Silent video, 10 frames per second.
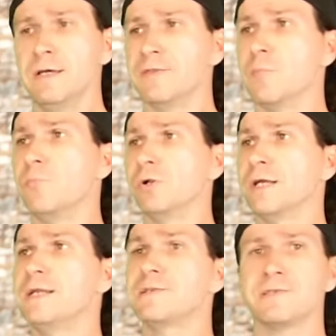The
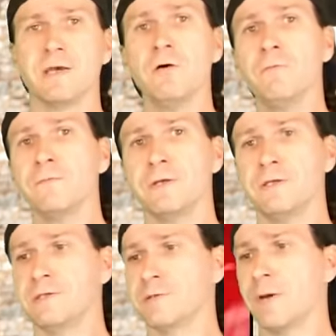blade itself
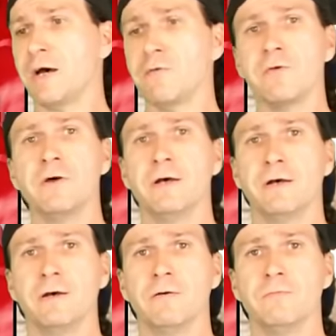is about
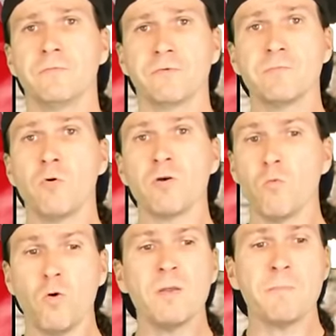uh, three point
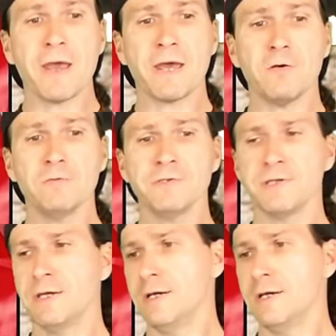one pounds.